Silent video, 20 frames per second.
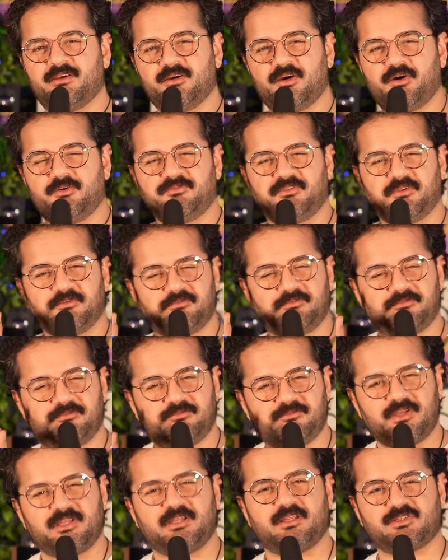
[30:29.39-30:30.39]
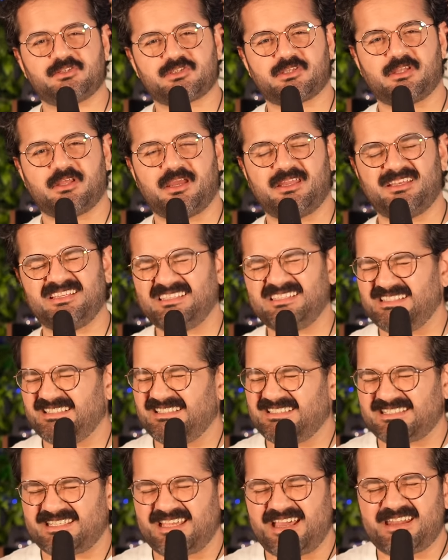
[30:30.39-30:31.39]
of the finish line.
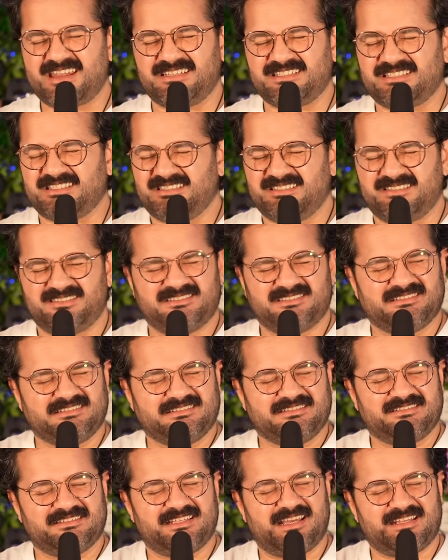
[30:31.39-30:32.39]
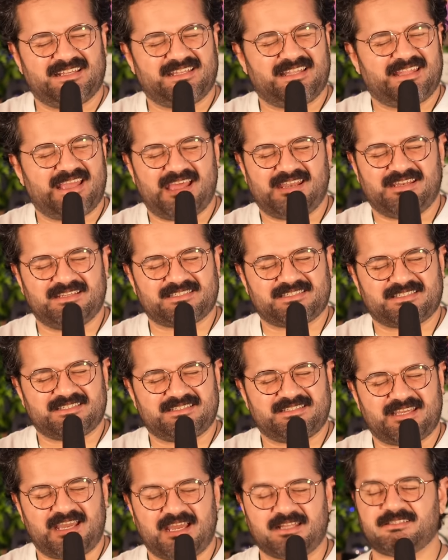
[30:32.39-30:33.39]
It's gotta, that has
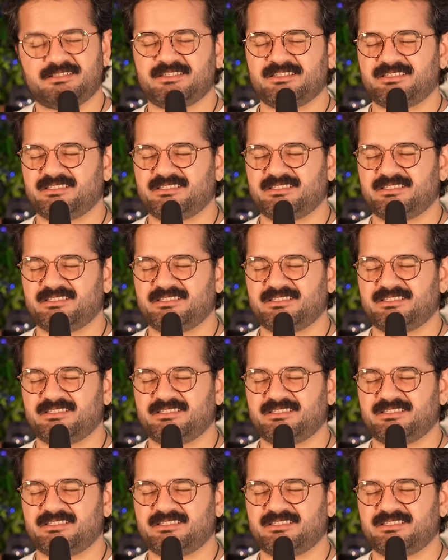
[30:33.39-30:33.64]
got to